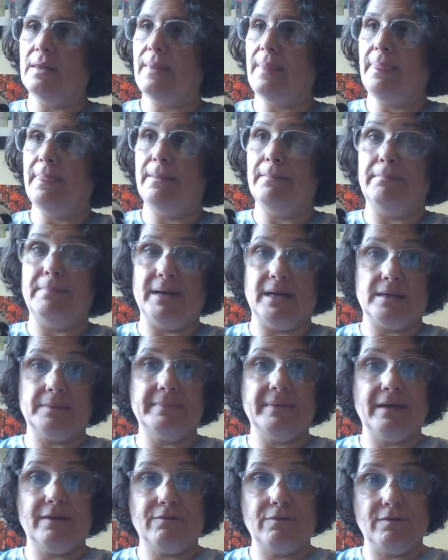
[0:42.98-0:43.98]
the bottom
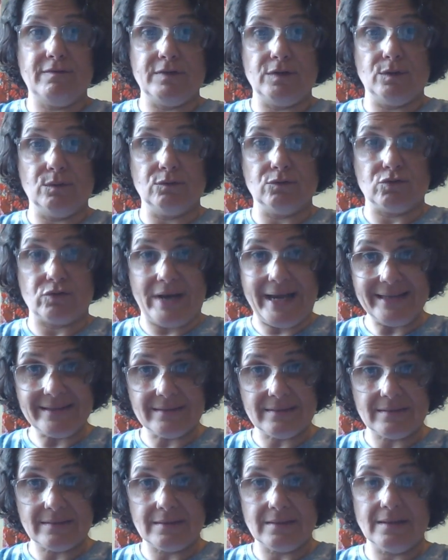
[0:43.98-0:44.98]
half of an old
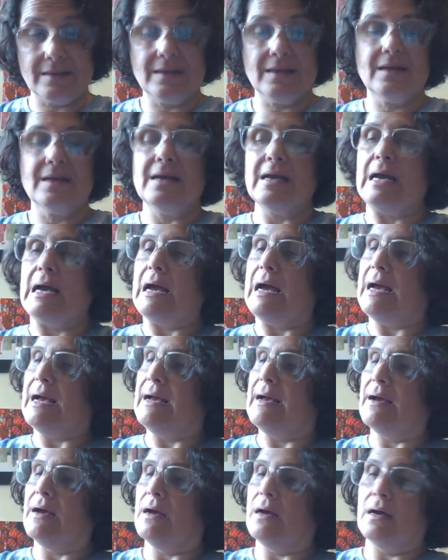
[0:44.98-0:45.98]
dress,
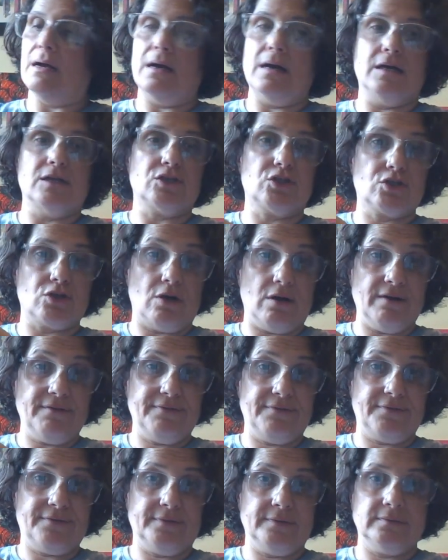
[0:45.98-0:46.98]
a
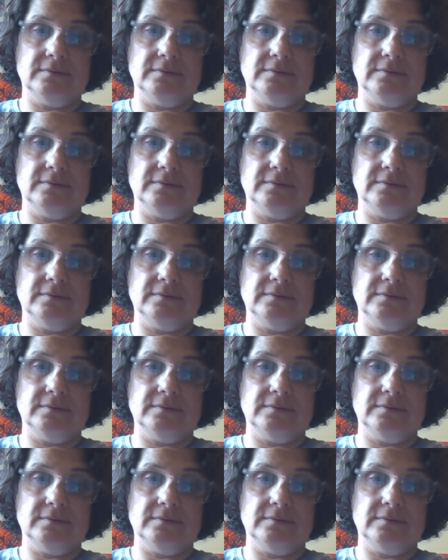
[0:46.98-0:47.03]
scarf.